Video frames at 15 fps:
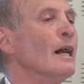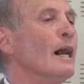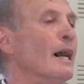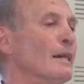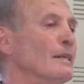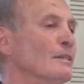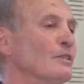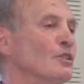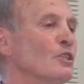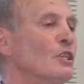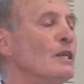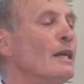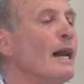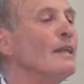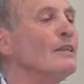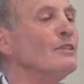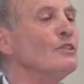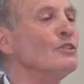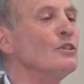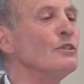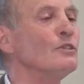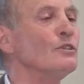As the
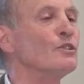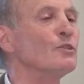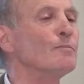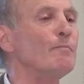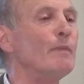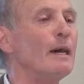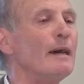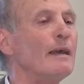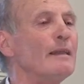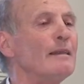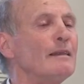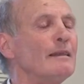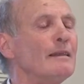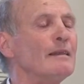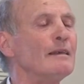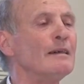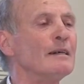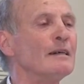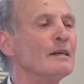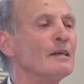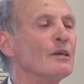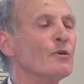Angelus bell
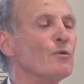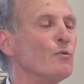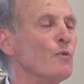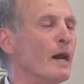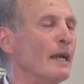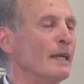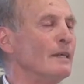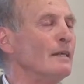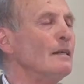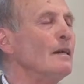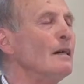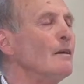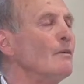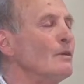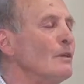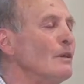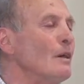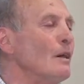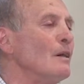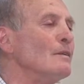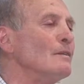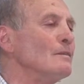rang out
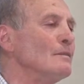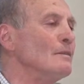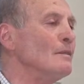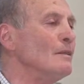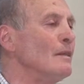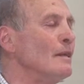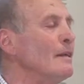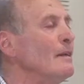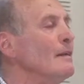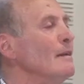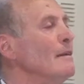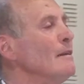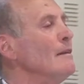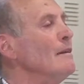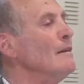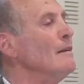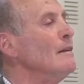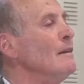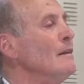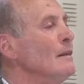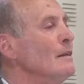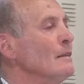on the
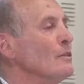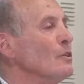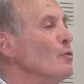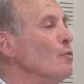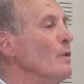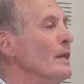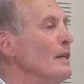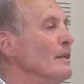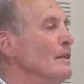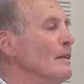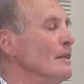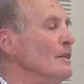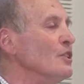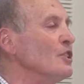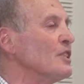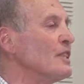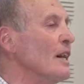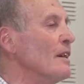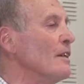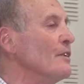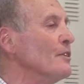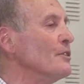hill, the wind
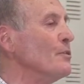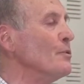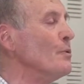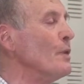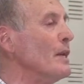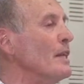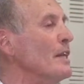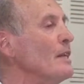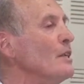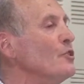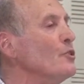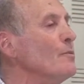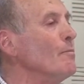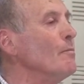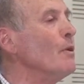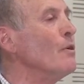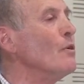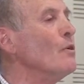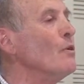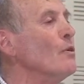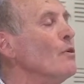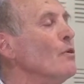start to rage and
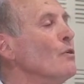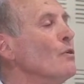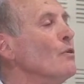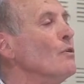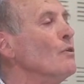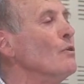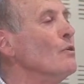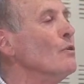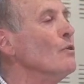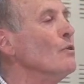blow.